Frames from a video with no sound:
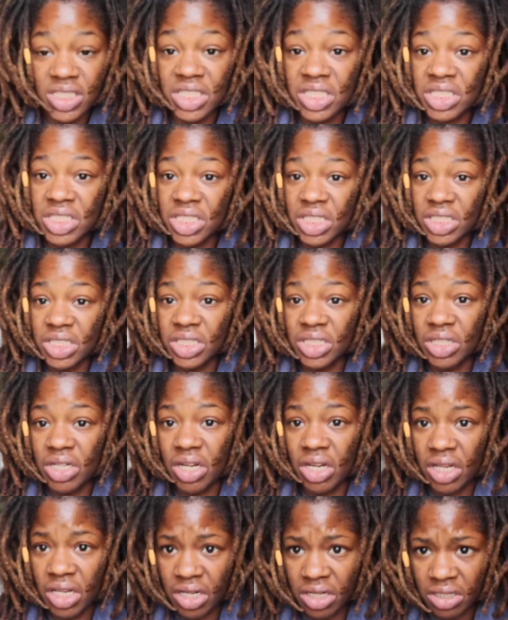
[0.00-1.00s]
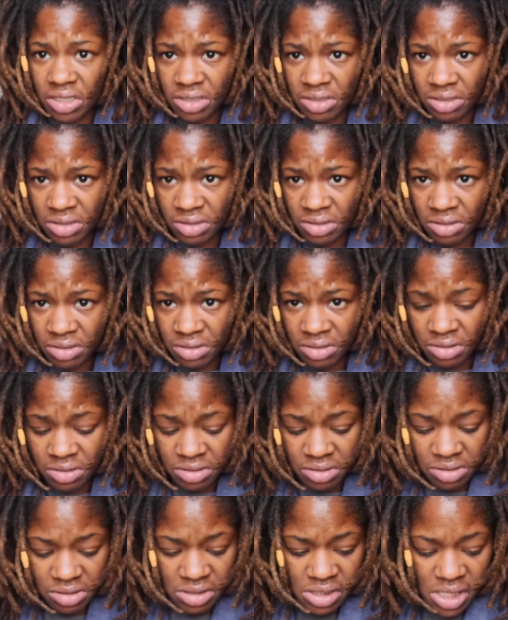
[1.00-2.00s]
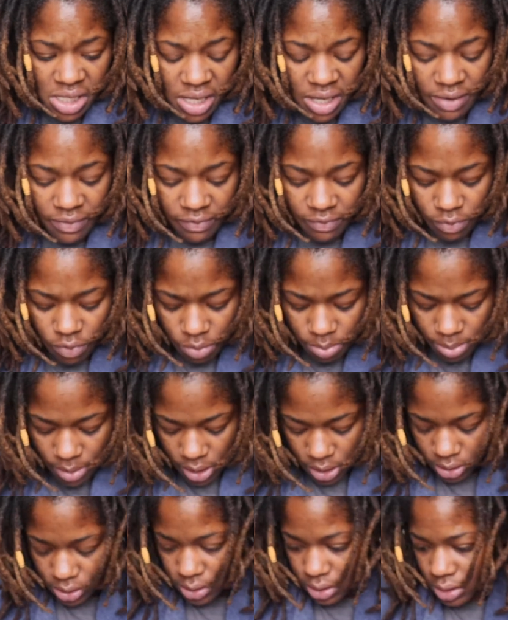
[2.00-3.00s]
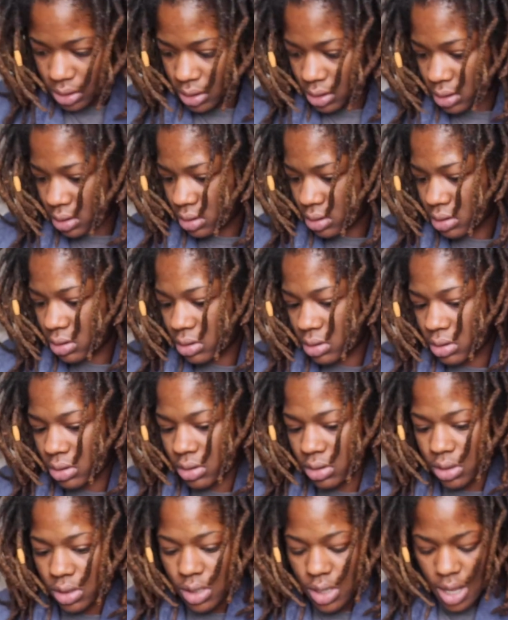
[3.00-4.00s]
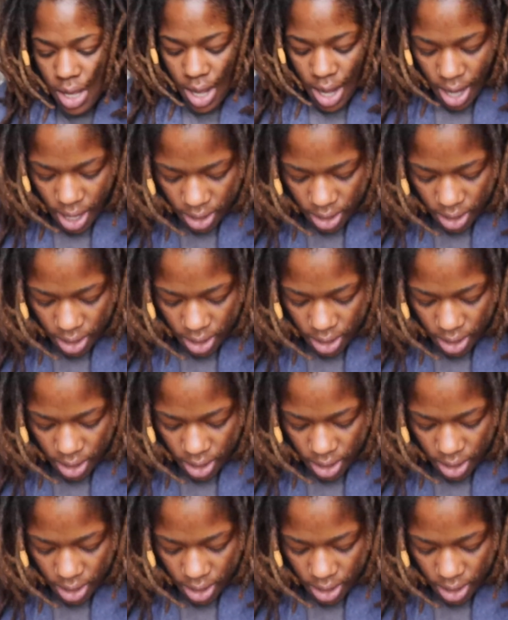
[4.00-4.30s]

section your hair in 4 parts. I